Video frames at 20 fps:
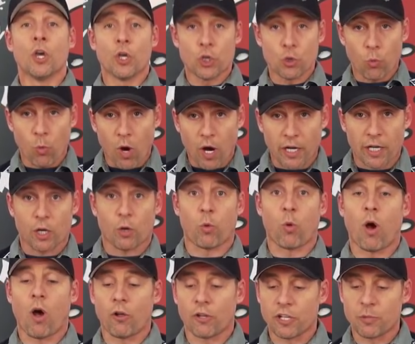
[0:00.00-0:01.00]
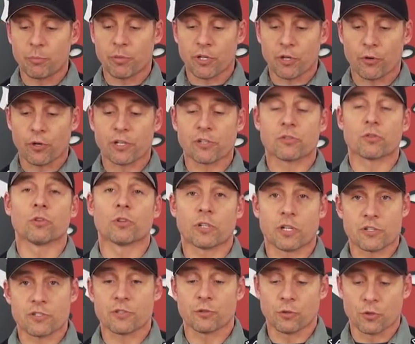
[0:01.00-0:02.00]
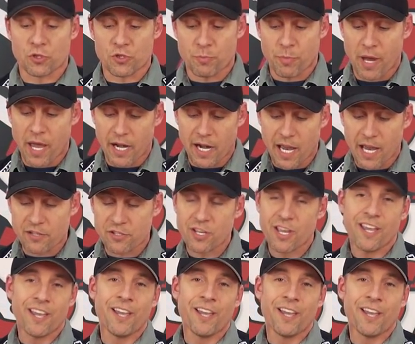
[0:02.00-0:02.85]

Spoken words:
You want a quality, but you're into it because it looks badass.